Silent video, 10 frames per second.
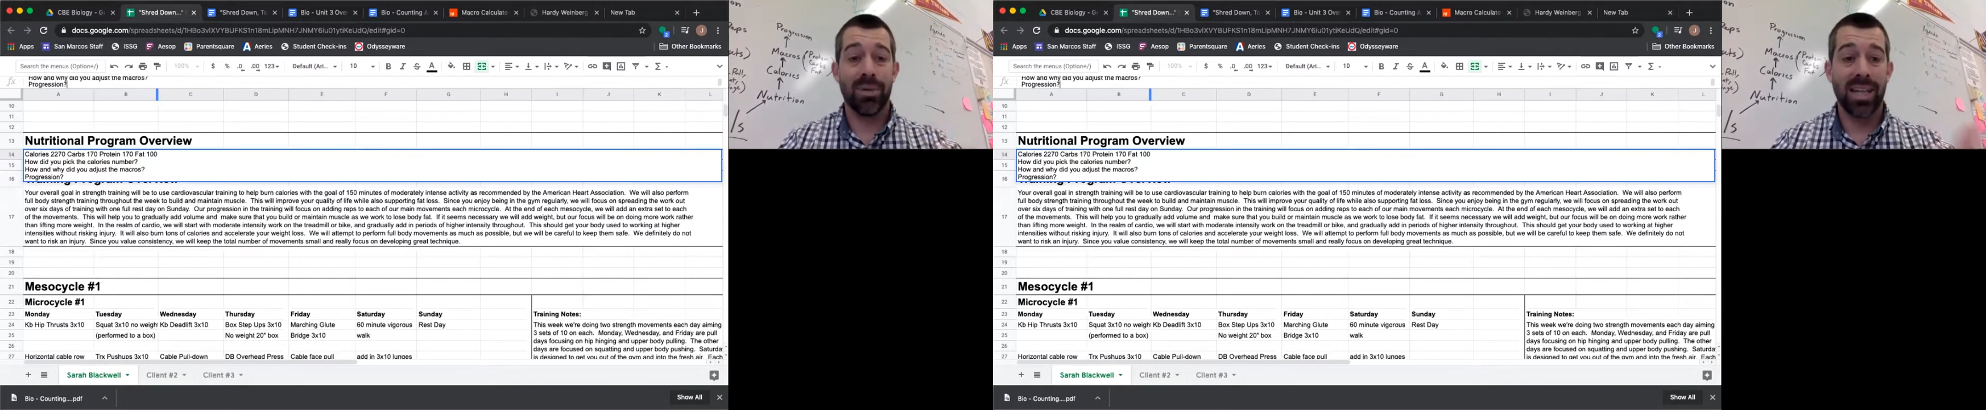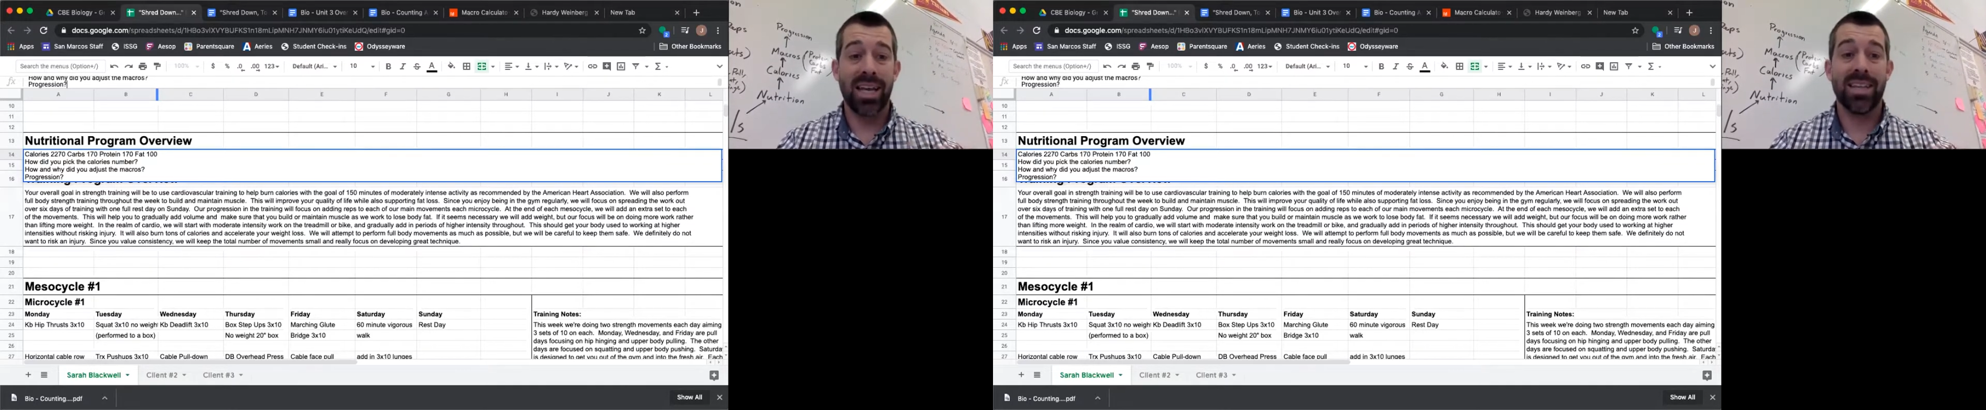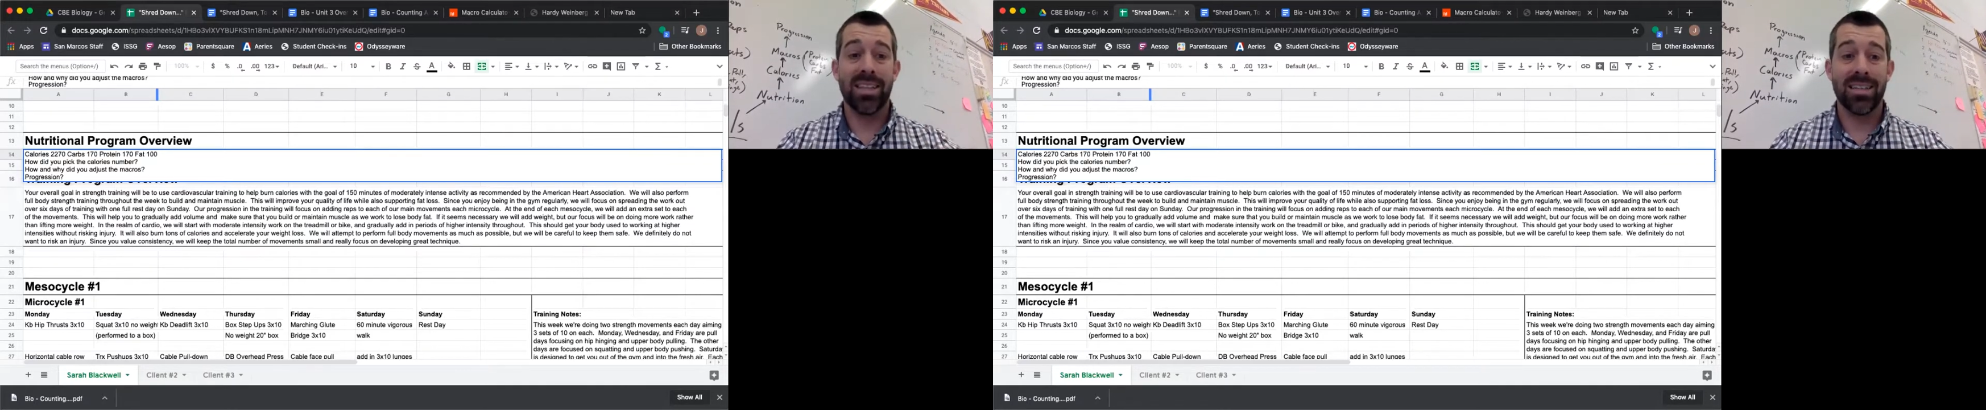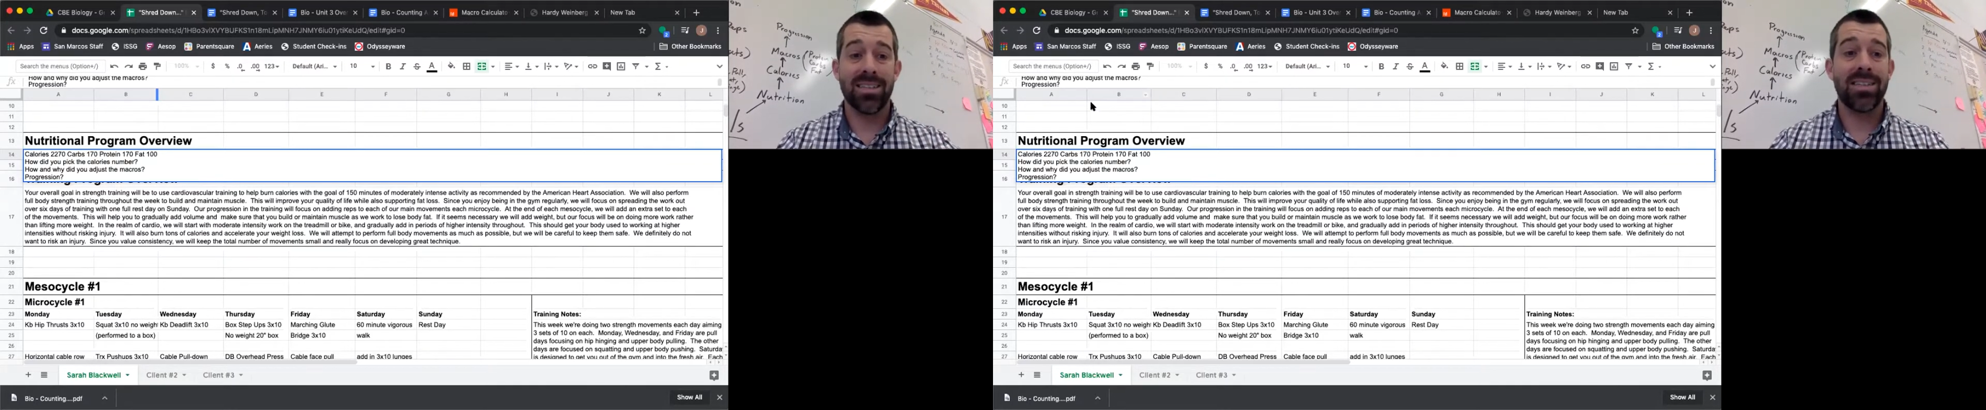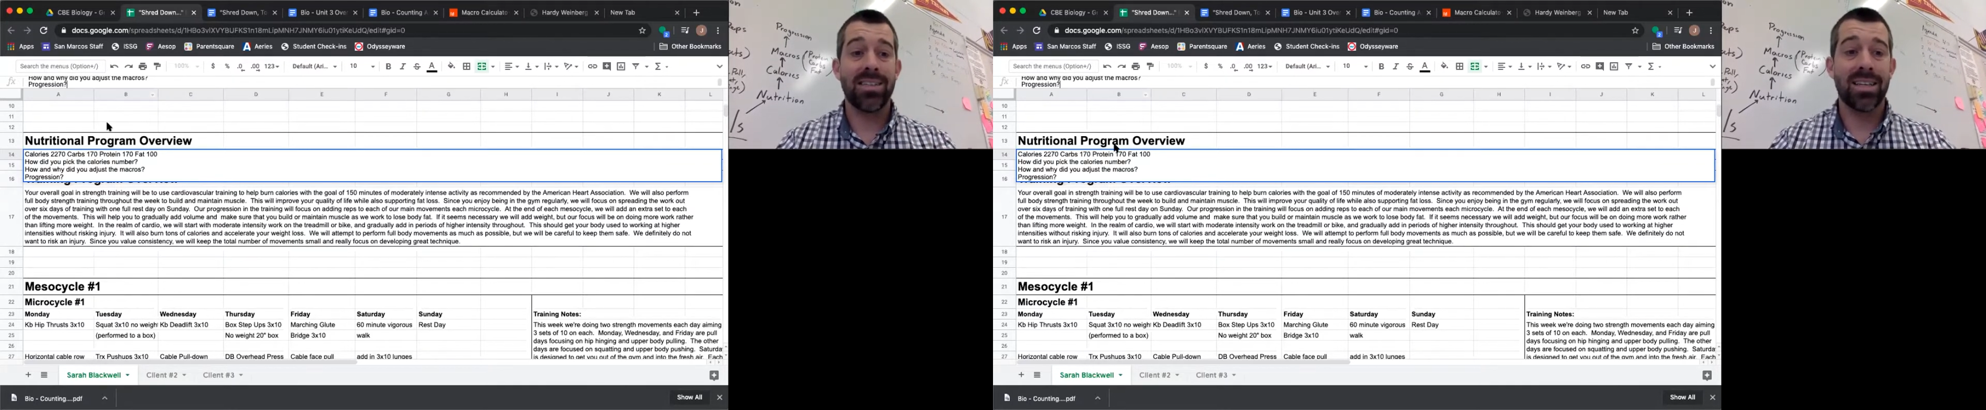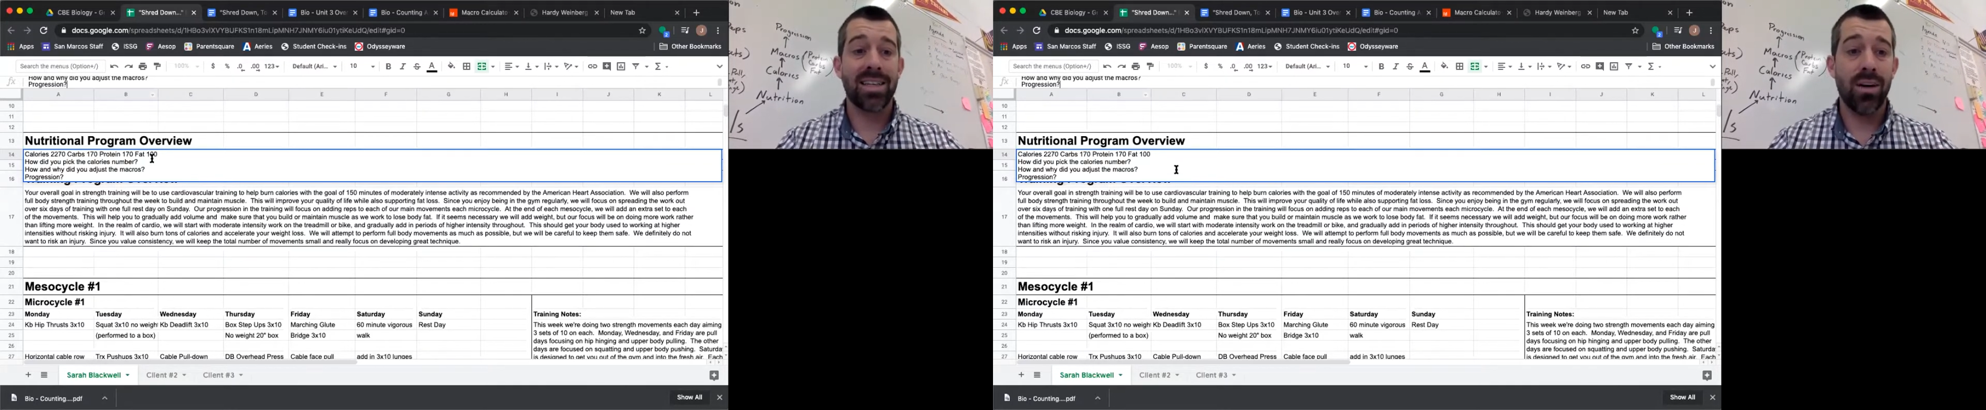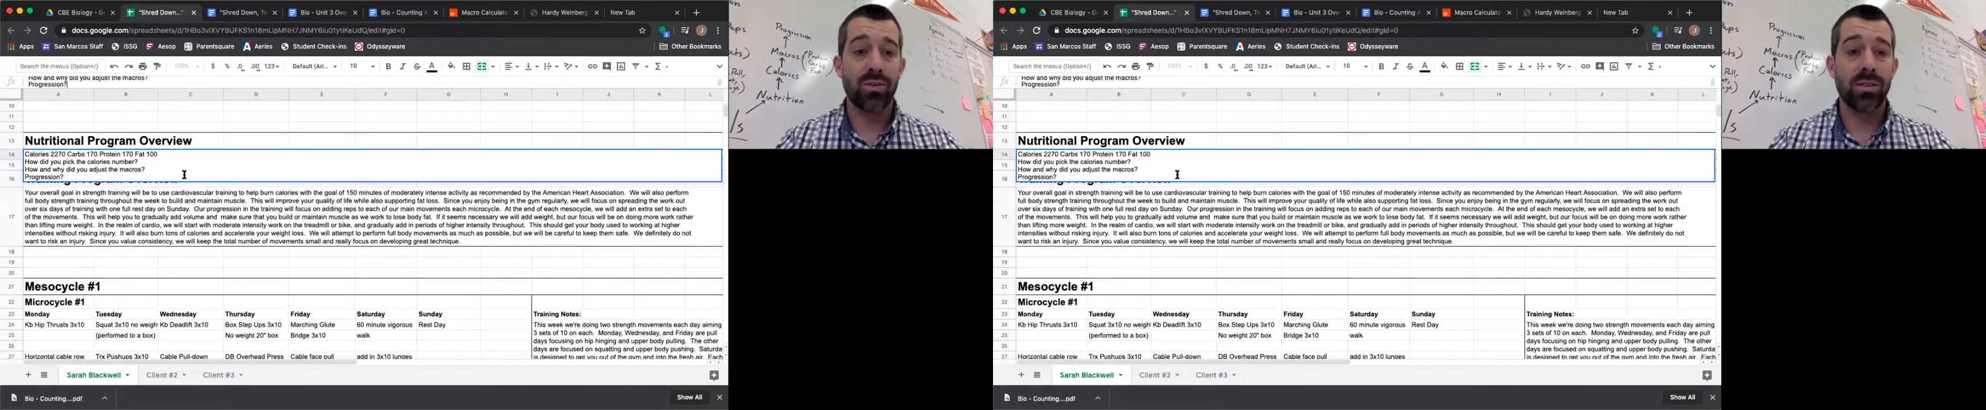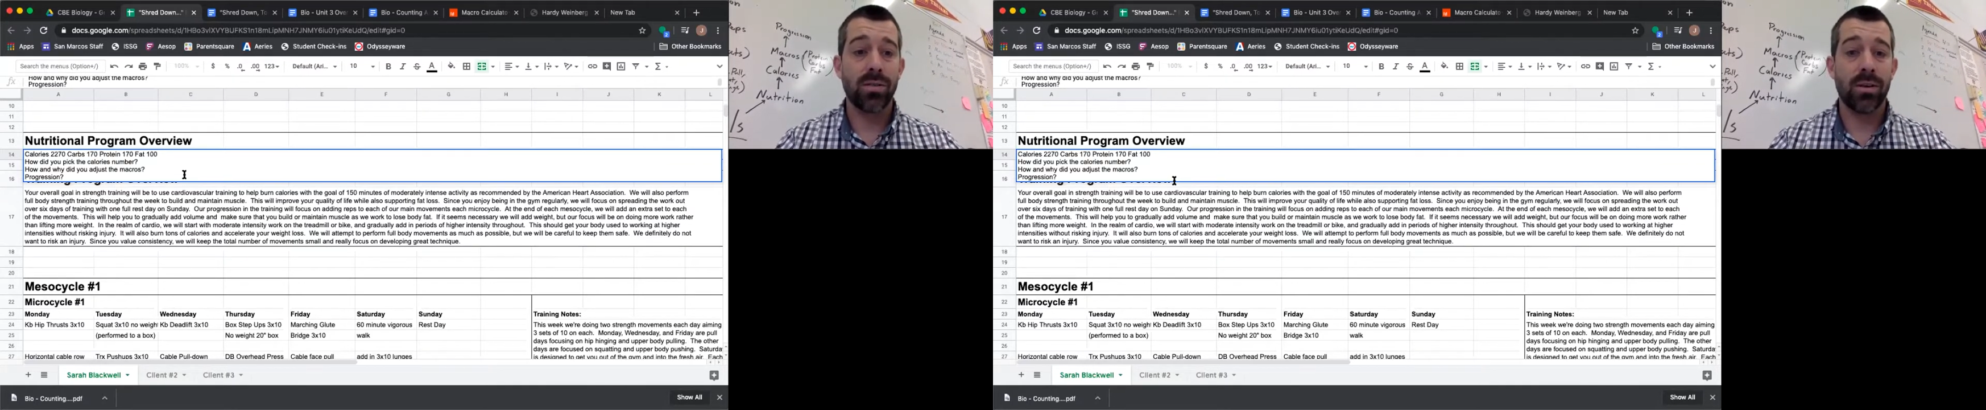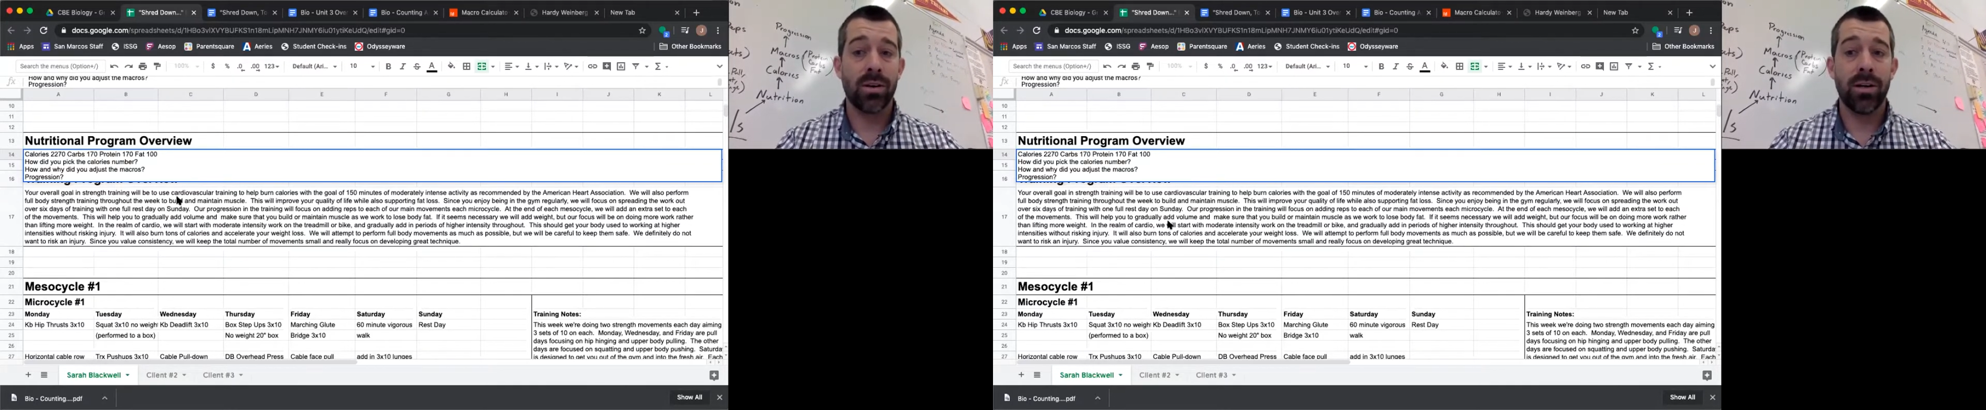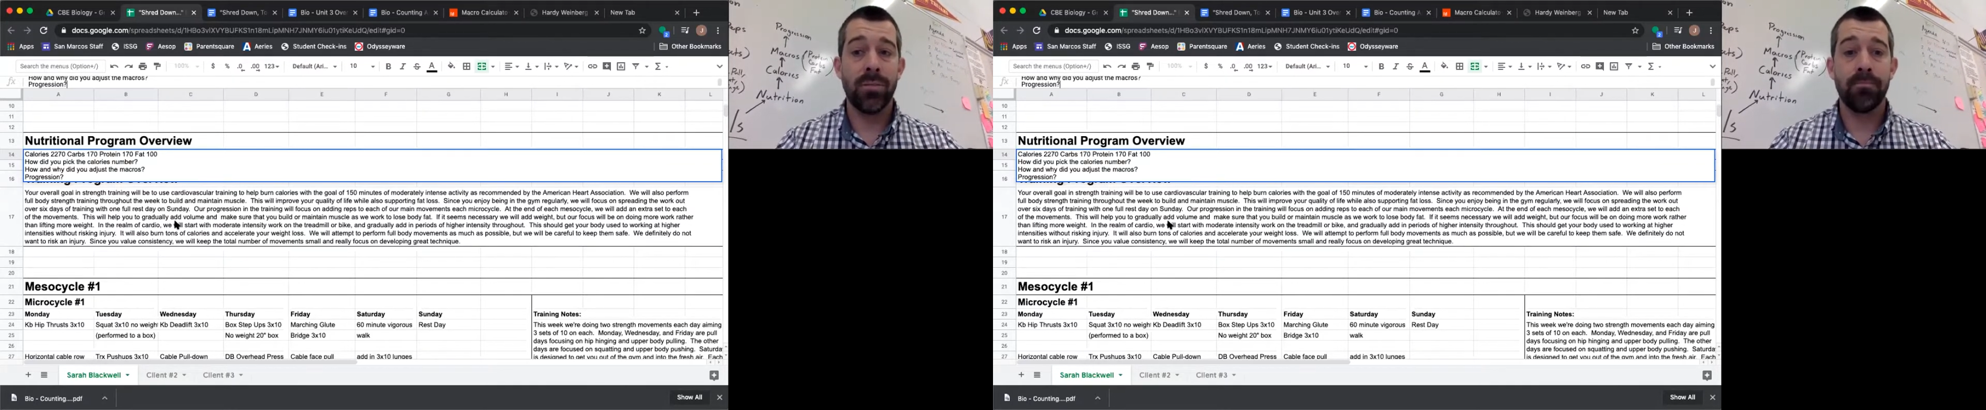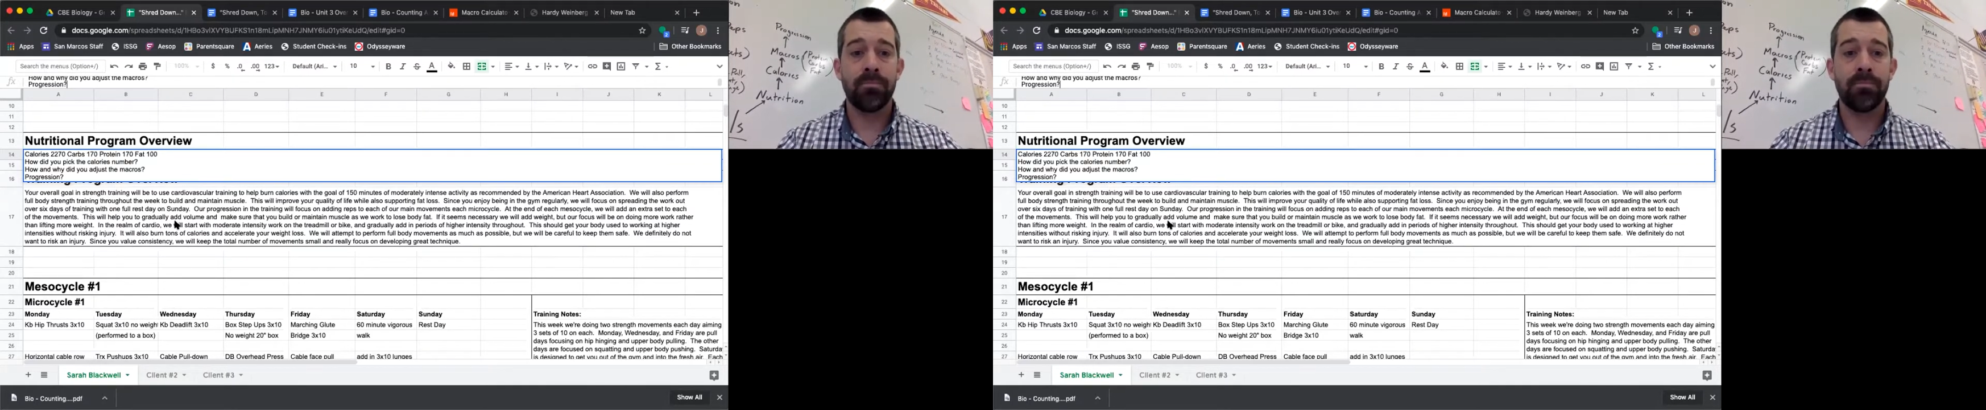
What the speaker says: plan these things out, all right?